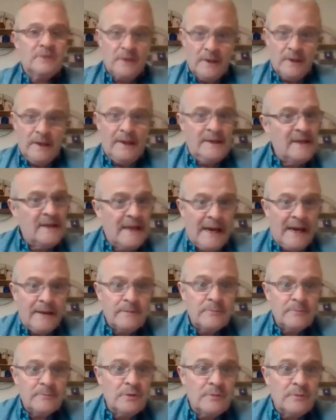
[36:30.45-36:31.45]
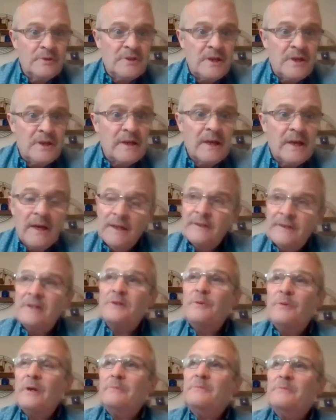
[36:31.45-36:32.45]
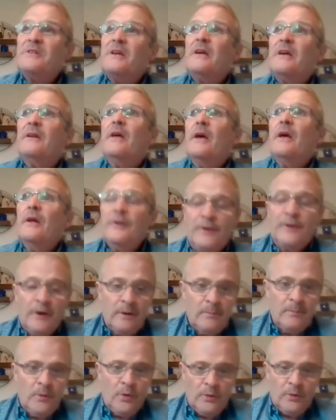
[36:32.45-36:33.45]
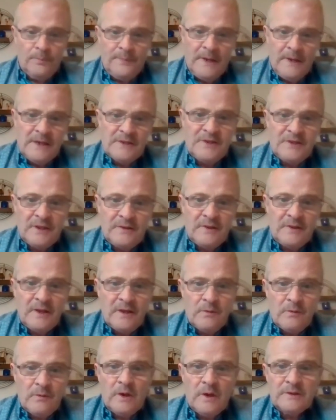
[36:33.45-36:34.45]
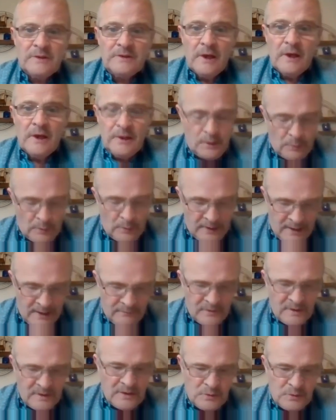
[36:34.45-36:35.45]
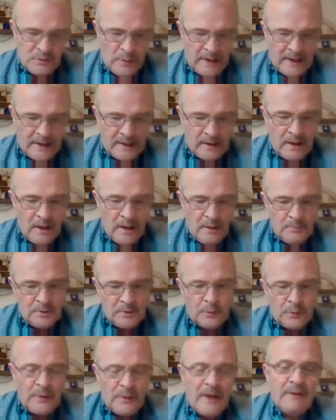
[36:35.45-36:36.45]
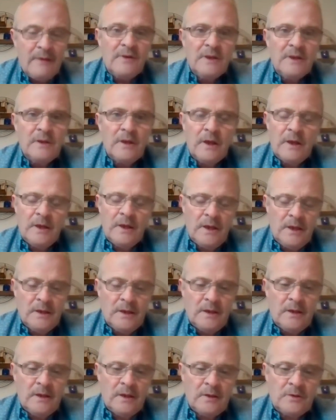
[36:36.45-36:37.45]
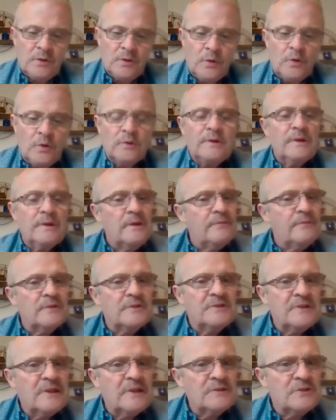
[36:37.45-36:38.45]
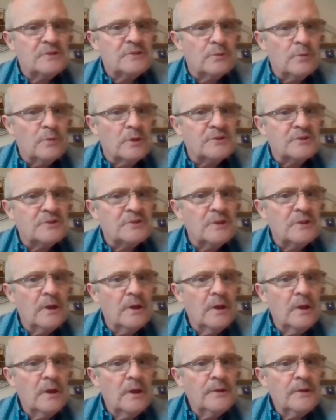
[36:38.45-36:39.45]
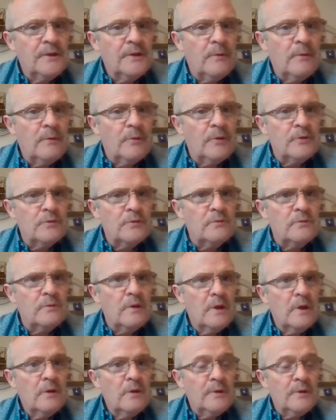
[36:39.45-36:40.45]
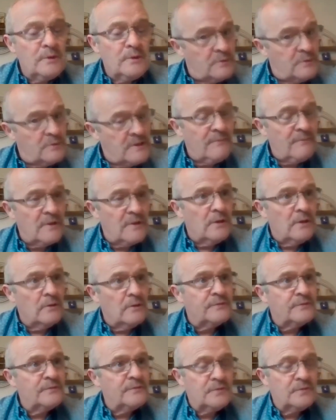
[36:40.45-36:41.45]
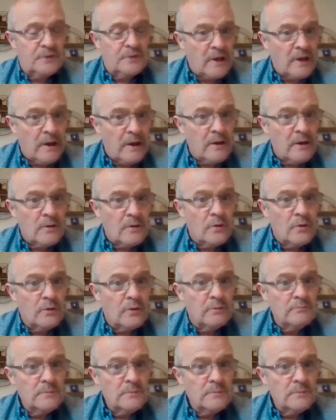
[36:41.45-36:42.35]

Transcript: he had him to a T. That's what I'm saying. Their more basic thing was, they were heavy as well, but they were heavy in a totally different sense to us. They were doing, which was heavy enough, Chicago,